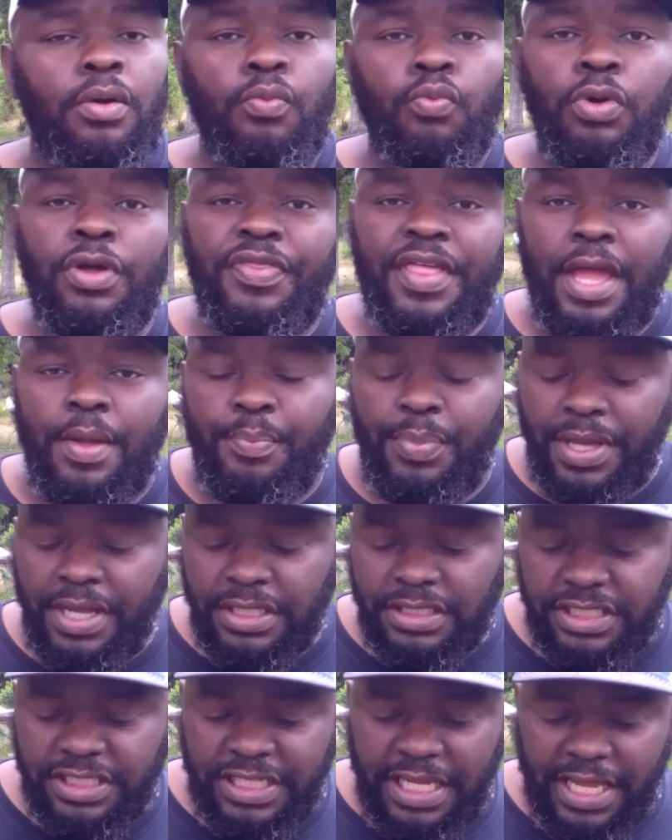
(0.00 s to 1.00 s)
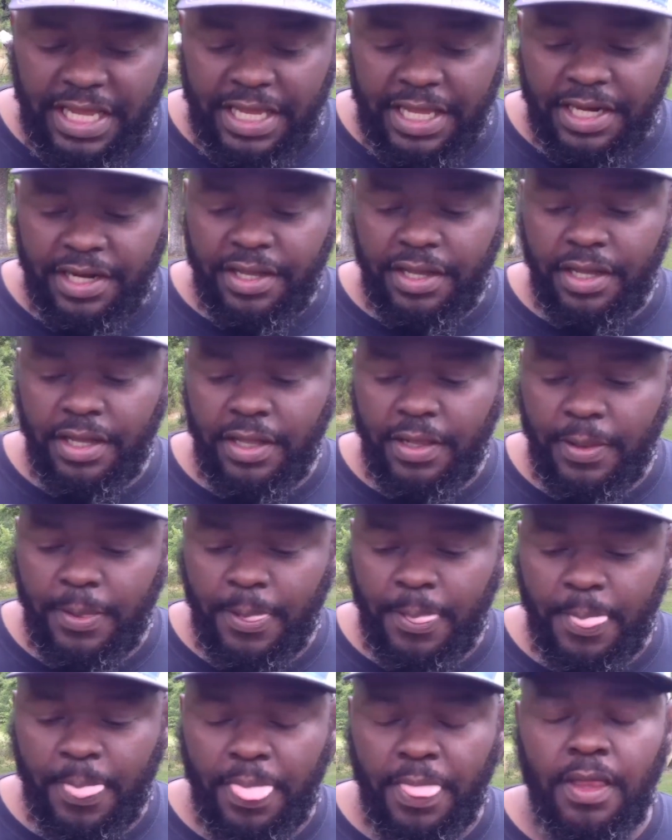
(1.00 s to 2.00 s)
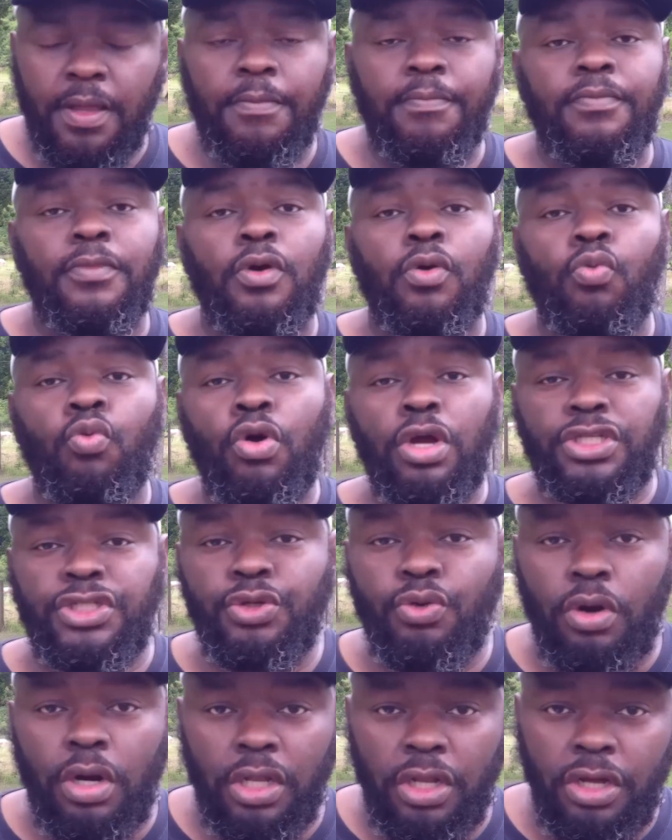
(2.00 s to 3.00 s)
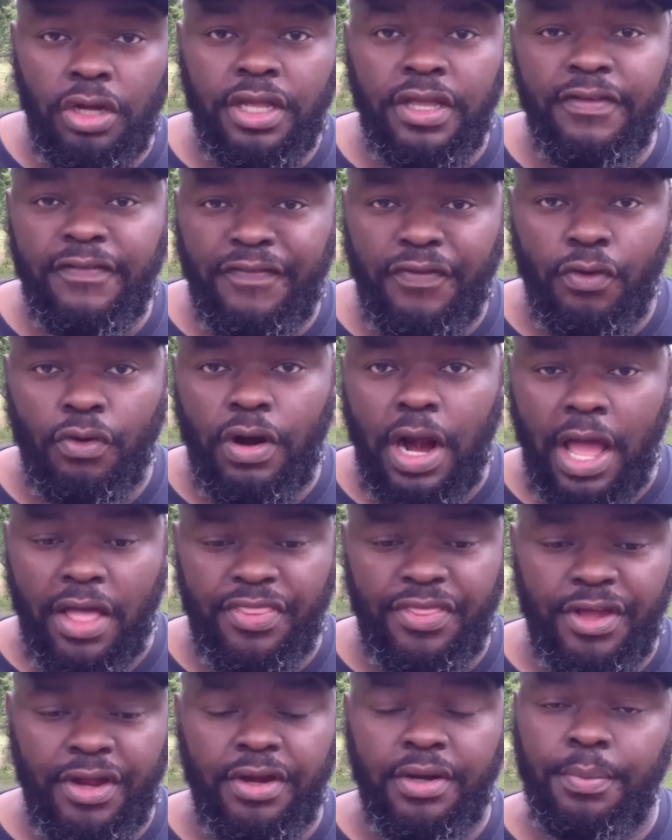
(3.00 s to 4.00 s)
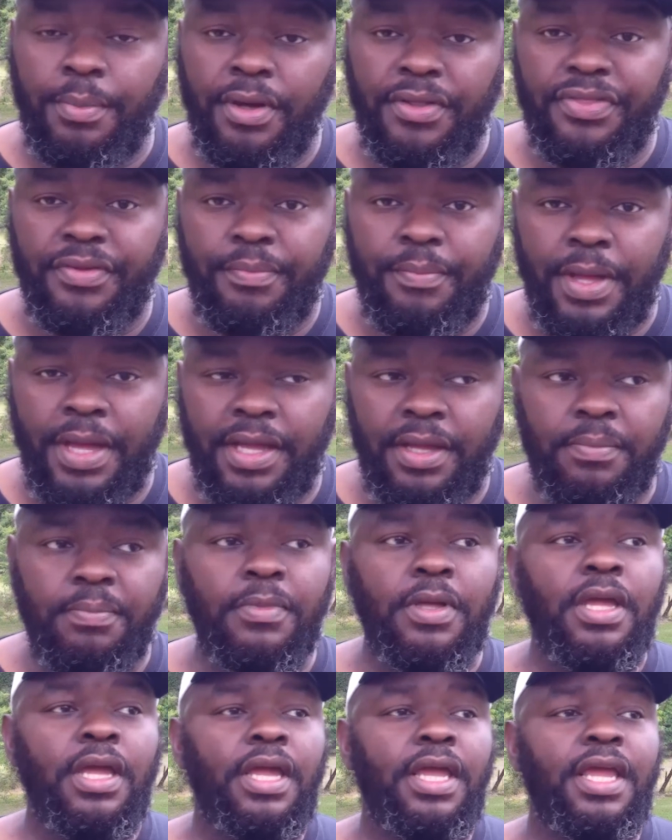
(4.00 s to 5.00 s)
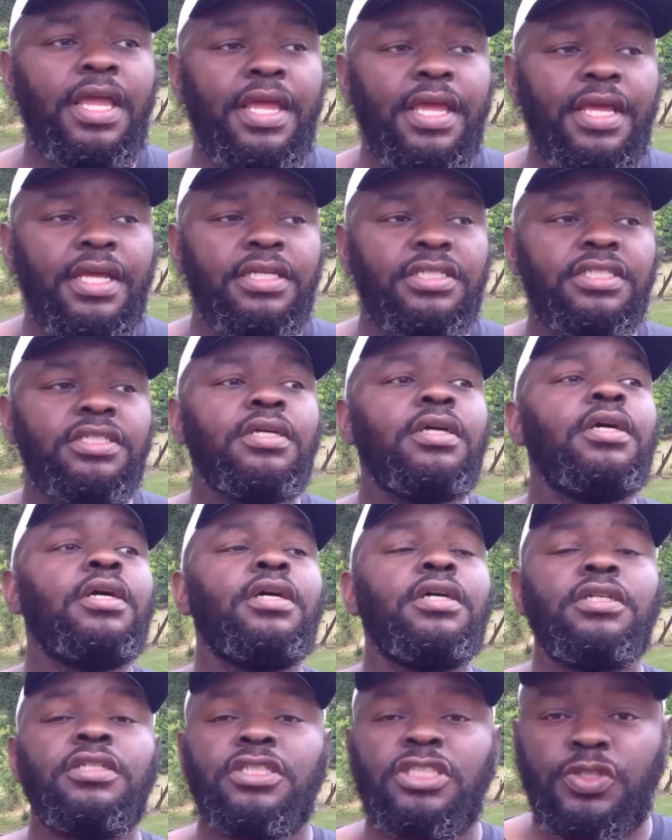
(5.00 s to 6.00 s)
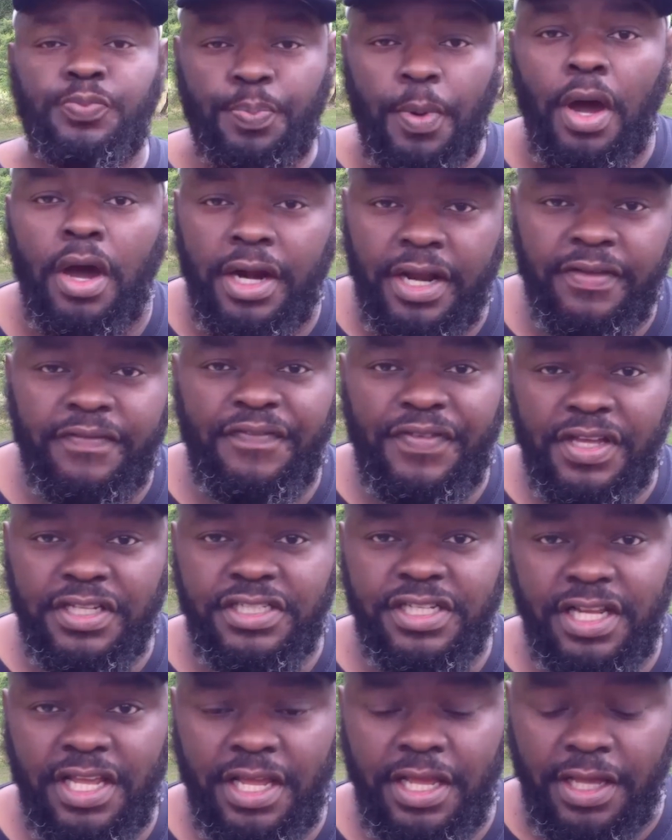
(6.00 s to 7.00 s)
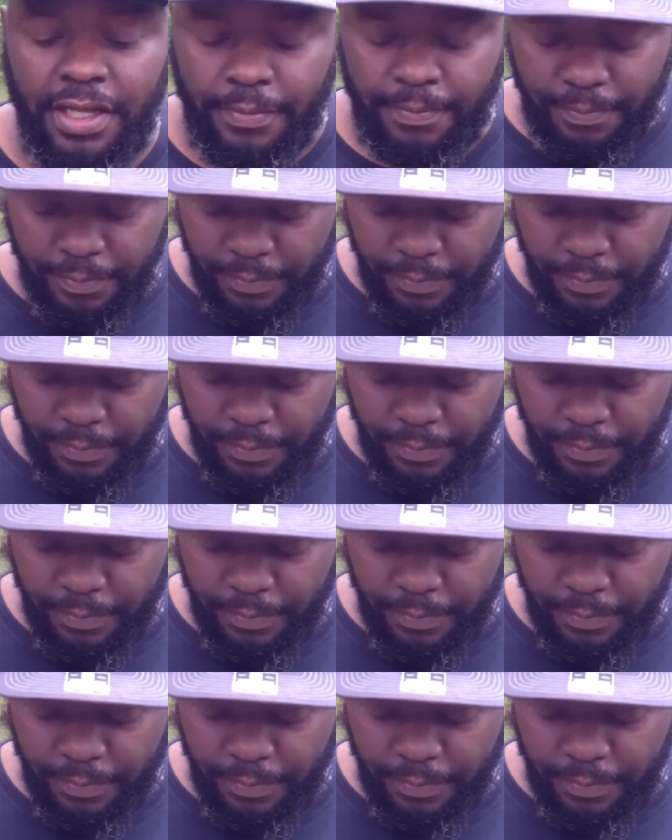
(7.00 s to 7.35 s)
With that being said, what you are looking for out there in the month of May is spawning fish again,